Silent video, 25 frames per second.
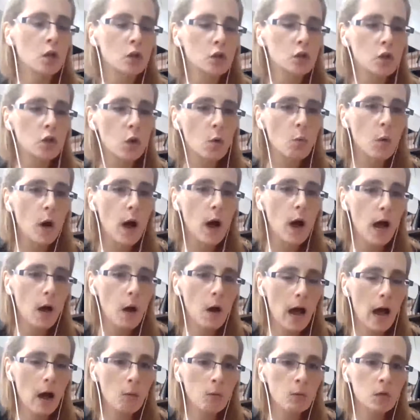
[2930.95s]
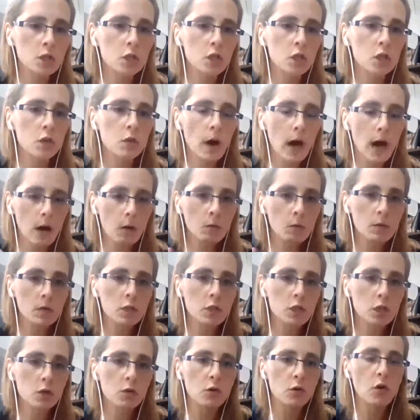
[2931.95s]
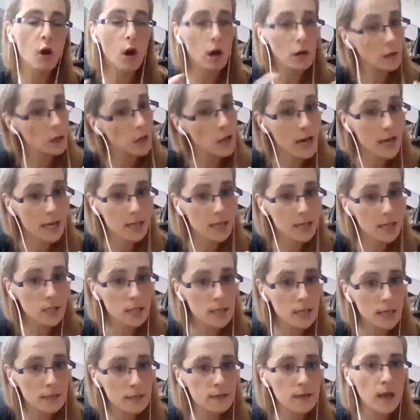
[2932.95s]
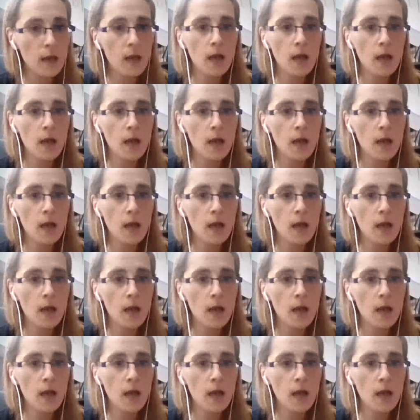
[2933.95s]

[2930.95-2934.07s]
So how would you chronologize it?